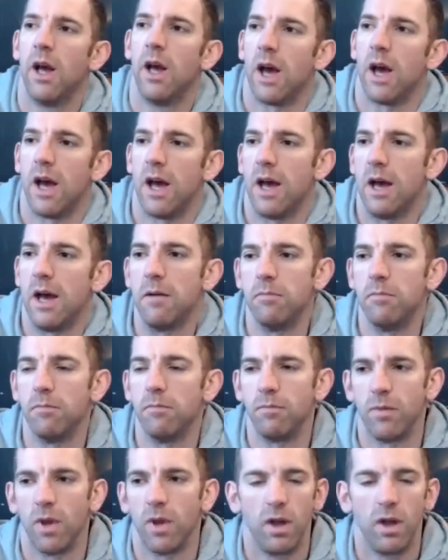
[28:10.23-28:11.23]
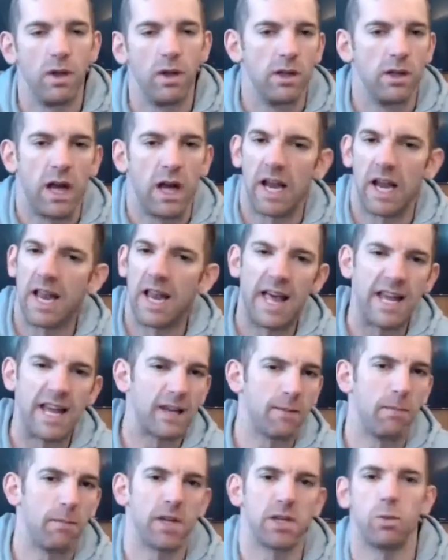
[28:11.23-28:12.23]
I
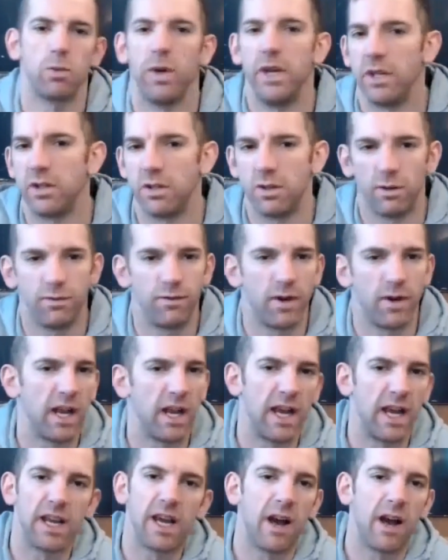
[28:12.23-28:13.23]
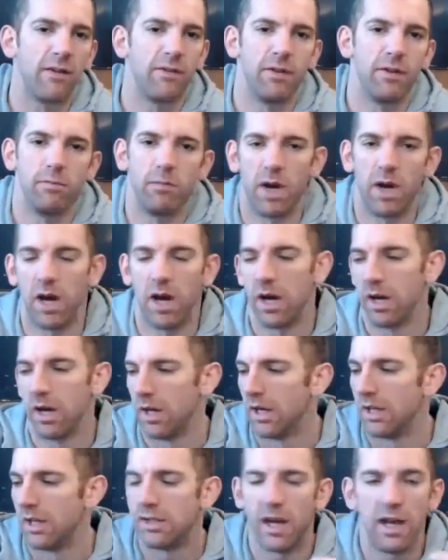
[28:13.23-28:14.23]
like my sweet stuff. I like having my
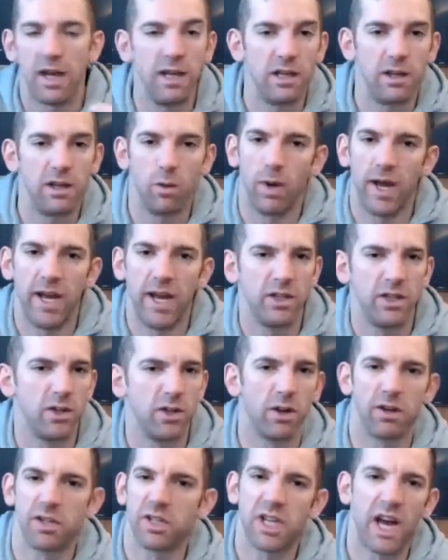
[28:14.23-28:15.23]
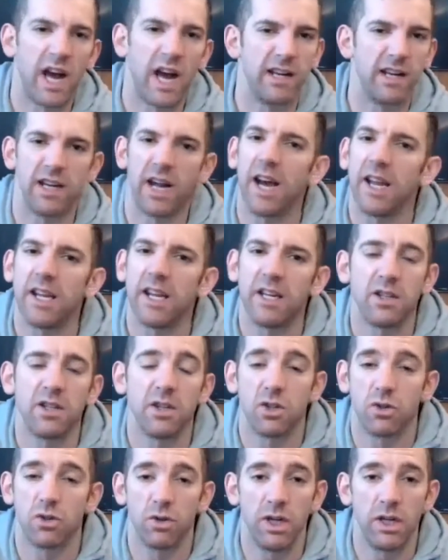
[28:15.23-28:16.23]
takeaways on a Saturday night. It's
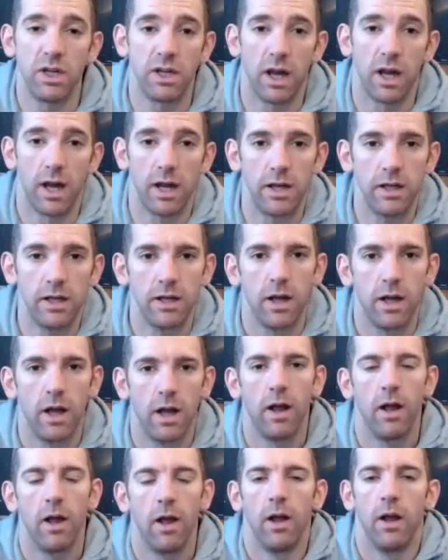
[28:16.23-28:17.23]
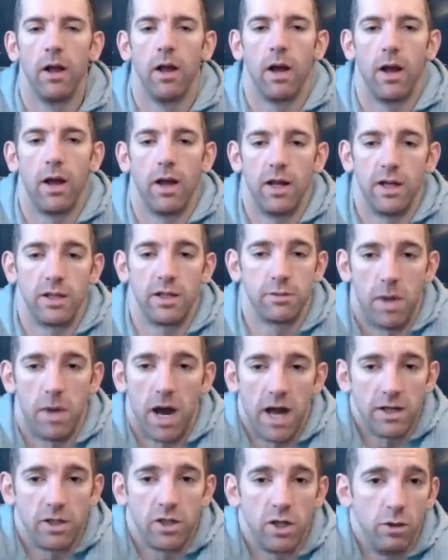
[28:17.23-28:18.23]
a treat night. It's
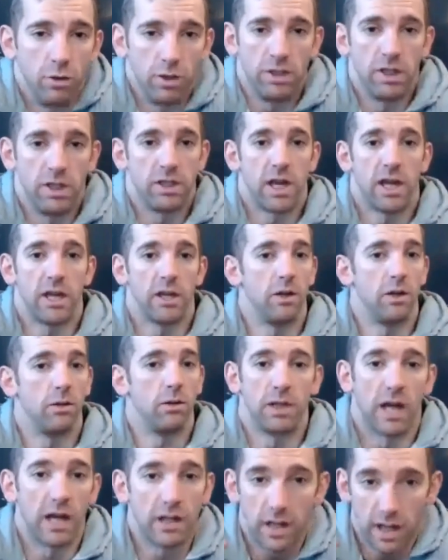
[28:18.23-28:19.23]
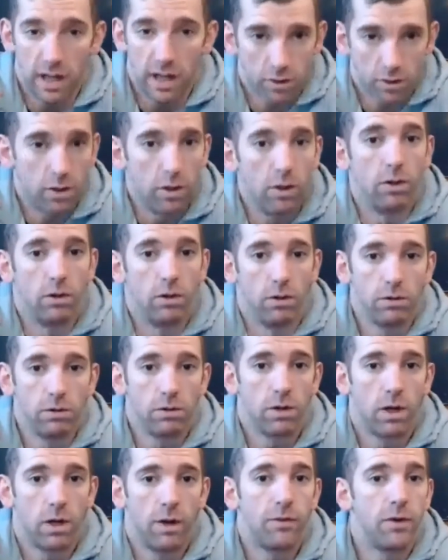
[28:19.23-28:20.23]
my duty to say to you that that's cool.
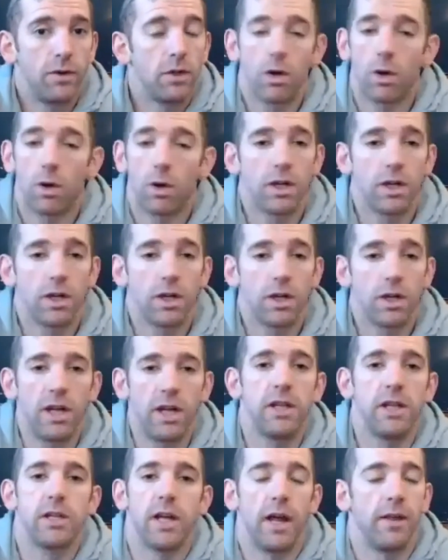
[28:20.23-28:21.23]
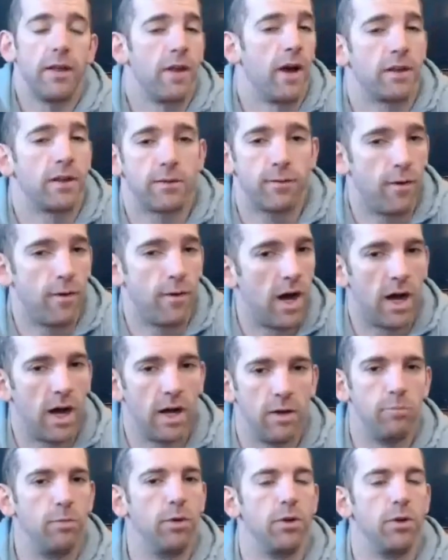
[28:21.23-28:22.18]
If you don't want to change that, that's fine.